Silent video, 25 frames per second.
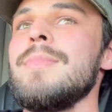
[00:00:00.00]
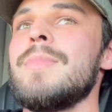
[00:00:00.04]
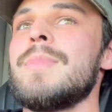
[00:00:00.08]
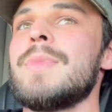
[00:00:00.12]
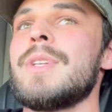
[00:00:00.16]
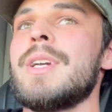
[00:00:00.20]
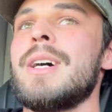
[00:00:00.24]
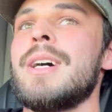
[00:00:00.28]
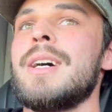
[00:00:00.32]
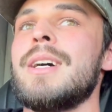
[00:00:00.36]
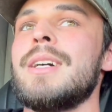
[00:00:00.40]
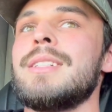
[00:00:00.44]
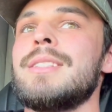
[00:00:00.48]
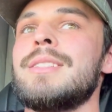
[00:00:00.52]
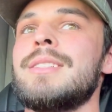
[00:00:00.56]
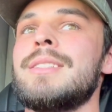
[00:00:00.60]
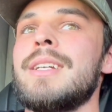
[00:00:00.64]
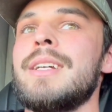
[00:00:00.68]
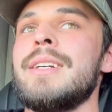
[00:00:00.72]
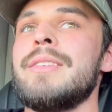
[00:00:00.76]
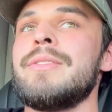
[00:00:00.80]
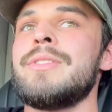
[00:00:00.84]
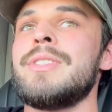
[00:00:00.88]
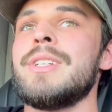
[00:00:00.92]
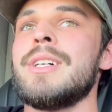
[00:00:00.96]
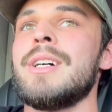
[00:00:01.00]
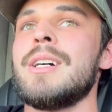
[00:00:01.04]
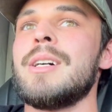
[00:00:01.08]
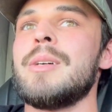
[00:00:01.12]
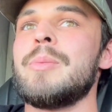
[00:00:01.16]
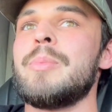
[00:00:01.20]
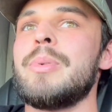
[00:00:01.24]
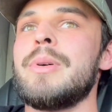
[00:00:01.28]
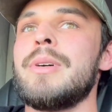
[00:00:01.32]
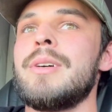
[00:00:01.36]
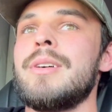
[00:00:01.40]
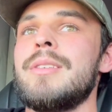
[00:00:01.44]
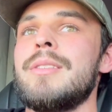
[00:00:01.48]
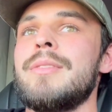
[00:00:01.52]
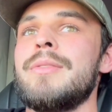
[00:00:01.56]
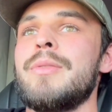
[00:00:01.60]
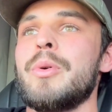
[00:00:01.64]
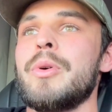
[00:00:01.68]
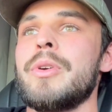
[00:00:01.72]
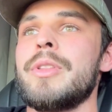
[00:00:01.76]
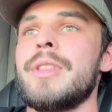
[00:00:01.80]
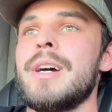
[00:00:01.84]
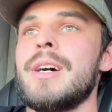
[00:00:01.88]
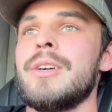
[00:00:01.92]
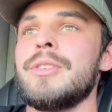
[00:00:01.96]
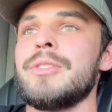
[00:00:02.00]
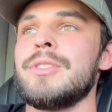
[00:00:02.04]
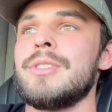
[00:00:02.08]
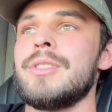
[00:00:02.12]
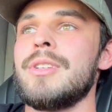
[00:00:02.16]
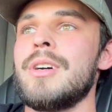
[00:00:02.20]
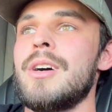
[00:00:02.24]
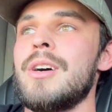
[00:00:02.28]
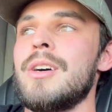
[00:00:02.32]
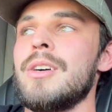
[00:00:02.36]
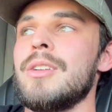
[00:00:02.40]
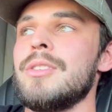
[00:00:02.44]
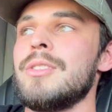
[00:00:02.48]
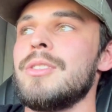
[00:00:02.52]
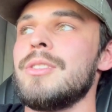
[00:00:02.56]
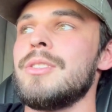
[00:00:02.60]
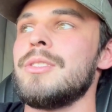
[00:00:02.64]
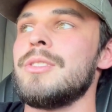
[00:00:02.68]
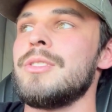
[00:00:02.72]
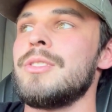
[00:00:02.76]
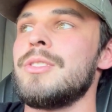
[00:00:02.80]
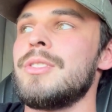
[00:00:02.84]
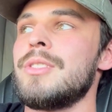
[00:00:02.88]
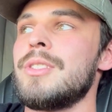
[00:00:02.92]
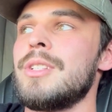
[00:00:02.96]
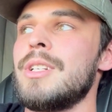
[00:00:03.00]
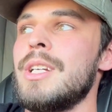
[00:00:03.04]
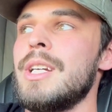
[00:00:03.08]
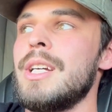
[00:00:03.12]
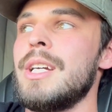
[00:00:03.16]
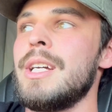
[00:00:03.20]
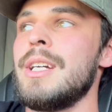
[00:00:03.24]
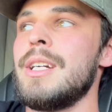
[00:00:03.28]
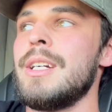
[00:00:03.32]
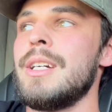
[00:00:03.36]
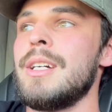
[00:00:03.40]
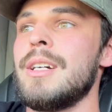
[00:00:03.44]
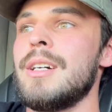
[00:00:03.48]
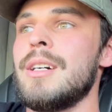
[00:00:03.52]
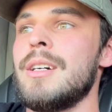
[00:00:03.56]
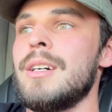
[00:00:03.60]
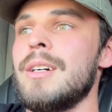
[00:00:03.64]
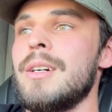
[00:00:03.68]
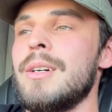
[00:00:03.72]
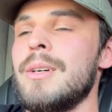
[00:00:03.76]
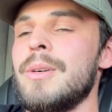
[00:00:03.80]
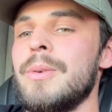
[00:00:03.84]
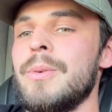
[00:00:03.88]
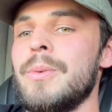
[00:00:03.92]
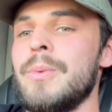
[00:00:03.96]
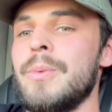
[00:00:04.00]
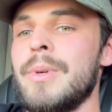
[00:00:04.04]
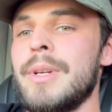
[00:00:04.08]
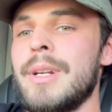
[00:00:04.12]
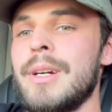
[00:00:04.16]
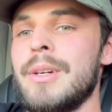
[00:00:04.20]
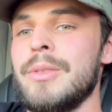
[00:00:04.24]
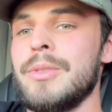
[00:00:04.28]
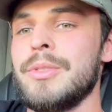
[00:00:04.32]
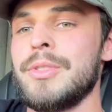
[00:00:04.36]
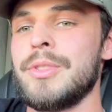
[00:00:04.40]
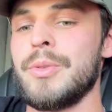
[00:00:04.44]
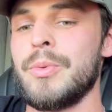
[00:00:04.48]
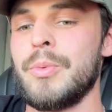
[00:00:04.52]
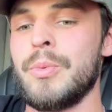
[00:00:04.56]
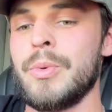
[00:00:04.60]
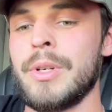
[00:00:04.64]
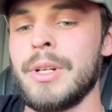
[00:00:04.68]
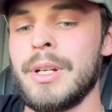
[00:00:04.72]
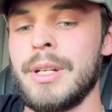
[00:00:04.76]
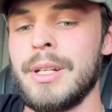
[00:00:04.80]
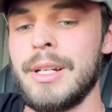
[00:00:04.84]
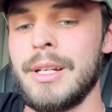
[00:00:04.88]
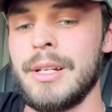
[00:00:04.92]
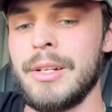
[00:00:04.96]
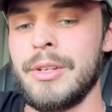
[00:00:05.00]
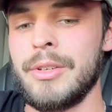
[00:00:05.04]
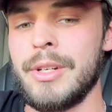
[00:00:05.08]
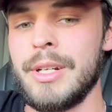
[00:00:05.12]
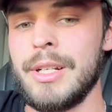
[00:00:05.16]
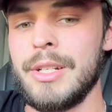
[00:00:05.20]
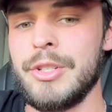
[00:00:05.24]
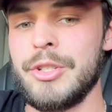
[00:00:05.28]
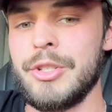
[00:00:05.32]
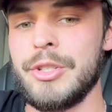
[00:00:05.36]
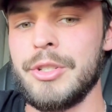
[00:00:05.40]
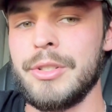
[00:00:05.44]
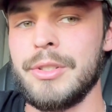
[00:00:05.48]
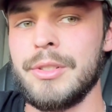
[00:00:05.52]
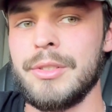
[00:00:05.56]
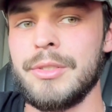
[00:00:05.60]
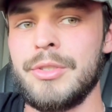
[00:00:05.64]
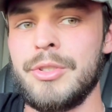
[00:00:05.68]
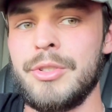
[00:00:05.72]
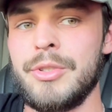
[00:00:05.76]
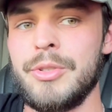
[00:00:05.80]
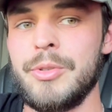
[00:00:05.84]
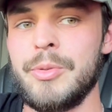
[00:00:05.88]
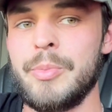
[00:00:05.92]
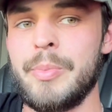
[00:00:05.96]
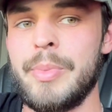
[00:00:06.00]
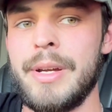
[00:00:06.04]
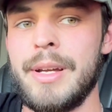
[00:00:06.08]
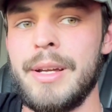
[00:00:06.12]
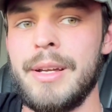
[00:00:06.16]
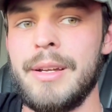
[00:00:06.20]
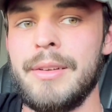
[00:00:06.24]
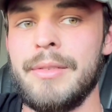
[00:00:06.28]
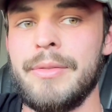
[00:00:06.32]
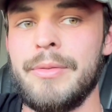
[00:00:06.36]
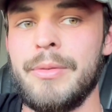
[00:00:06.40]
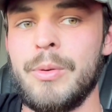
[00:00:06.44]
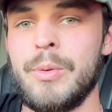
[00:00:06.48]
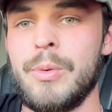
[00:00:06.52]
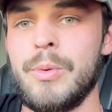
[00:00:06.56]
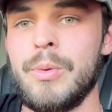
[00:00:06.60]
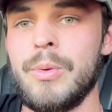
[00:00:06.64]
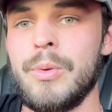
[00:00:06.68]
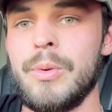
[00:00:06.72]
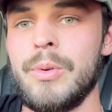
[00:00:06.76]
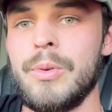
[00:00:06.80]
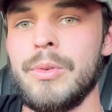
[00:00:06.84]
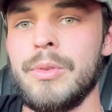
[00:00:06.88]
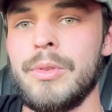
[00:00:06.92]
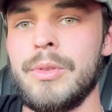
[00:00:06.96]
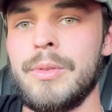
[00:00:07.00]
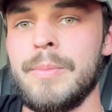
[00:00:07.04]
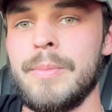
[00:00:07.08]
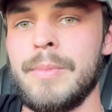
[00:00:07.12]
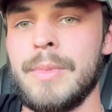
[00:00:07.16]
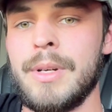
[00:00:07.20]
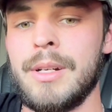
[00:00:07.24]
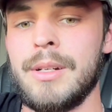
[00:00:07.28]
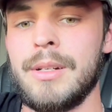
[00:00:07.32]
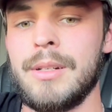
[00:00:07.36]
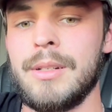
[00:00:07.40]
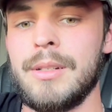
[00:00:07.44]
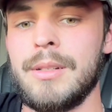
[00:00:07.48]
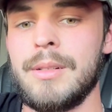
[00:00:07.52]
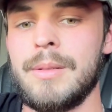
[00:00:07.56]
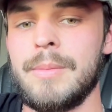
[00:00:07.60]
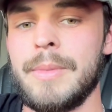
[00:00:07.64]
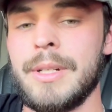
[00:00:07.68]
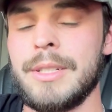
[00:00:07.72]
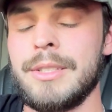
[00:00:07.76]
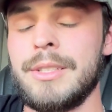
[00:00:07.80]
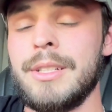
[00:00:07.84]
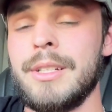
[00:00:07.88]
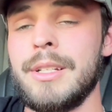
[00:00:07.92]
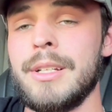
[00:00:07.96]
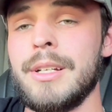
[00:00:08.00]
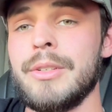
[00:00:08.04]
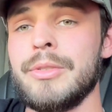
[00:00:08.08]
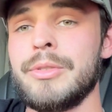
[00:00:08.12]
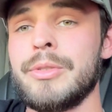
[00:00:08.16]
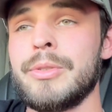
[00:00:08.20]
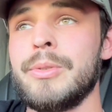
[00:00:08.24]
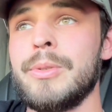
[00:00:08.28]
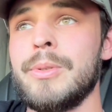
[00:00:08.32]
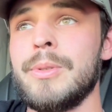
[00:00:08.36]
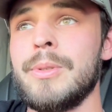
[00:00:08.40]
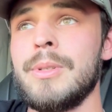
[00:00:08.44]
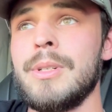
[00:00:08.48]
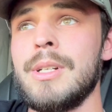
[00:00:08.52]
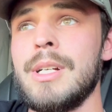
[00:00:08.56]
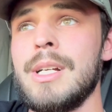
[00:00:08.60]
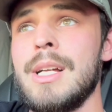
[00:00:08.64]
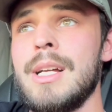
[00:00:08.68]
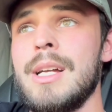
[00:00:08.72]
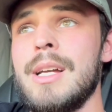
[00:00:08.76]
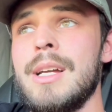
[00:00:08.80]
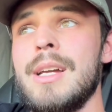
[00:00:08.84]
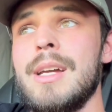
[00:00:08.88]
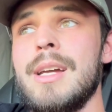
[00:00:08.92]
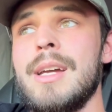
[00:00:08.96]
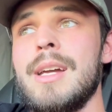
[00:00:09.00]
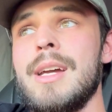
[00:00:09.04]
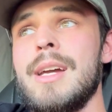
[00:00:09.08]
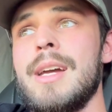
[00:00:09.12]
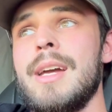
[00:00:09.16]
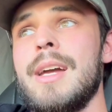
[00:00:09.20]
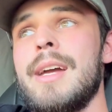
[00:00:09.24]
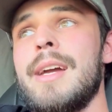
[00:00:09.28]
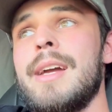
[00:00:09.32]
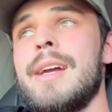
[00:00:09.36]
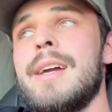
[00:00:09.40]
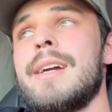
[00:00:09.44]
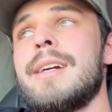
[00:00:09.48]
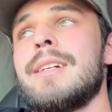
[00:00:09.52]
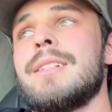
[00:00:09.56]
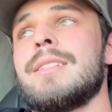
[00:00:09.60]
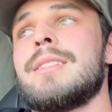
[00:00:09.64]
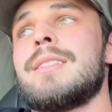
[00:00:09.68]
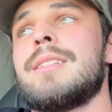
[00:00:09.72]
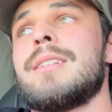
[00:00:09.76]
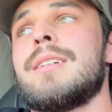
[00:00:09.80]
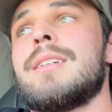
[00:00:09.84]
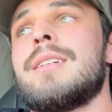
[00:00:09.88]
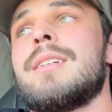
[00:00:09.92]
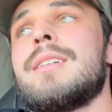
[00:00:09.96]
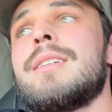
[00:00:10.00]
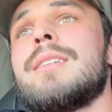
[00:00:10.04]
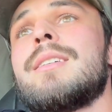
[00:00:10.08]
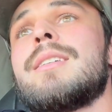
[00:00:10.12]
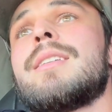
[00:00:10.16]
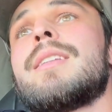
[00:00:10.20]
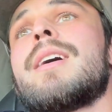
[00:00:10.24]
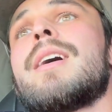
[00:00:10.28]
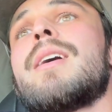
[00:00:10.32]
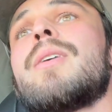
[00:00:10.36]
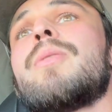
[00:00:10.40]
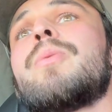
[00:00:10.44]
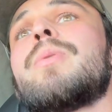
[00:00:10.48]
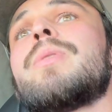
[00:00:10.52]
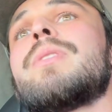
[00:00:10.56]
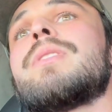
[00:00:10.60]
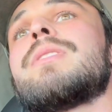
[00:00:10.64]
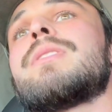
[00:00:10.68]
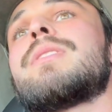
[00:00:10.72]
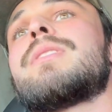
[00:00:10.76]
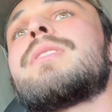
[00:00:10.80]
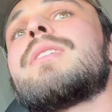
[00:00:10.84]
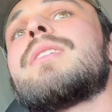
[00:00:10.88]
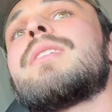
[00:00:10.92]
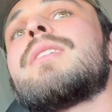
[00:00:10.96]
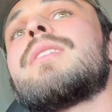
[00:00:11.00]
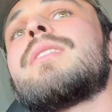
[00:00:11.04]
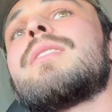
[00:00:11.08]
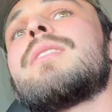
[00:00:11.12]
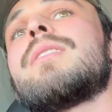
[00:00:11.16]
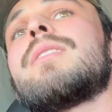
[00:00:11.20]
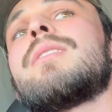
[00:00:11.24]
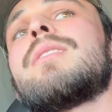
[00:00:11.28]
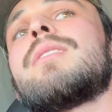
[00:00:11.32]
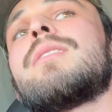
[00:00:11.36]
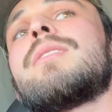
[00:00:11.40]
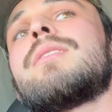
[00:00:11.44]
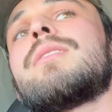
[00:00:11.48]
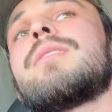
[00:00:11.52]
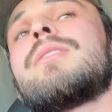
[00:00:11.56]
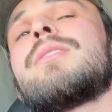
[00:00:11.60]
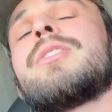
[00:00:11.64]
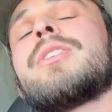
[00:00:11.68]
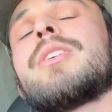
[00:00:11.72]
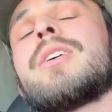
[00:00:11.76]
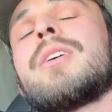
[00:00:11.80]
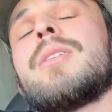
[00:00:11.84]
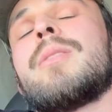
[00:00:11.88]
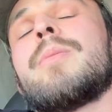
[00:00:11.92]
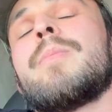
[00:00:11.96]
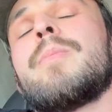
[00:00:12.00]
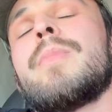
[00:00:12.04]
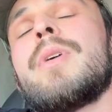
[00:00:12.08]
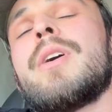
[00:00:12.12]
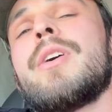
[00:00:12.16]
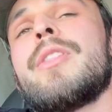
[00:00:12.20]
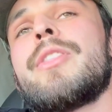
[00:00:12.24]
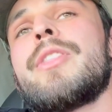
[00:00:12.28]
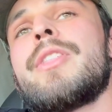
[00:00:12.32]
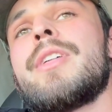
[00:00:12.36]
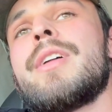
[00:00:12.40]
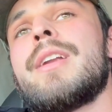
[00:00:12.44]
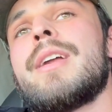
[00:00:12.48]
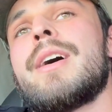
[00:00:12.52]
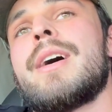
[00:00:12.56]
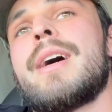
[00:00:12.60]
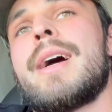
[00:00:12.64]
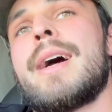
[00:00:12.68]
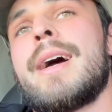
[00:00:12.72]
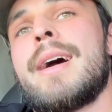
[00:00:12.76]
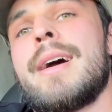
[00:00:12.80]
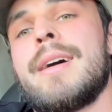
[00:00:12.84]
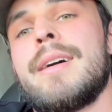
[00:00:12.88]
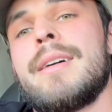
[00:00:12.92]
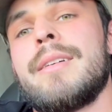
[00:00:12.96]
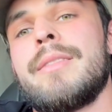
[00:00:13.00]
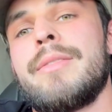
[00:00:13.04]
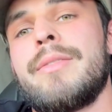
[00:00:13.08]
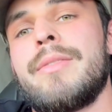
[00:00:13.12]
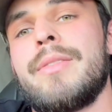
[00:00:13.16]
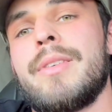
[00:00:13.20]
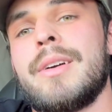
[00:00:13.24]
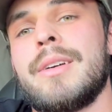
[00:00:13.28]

I saved up $4,000 when I was working at Granger to pay for my CDL school, and that was took a month and a half.